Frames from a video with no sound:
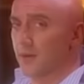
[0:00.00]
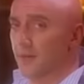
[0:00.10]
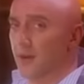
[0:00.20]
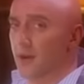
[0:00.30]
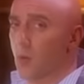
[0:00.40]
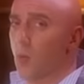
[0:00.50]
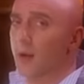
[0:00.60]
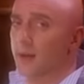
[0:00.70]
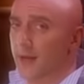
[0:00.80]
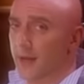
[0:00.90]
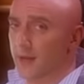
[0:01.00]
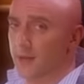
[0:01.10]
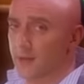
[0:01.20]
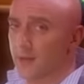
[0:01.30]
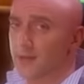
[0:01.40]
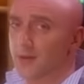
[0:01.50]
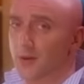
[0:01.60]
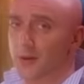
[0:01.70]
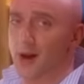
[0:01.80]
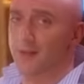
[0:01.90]
When you've only got one hair, you need
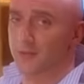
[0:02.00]
to look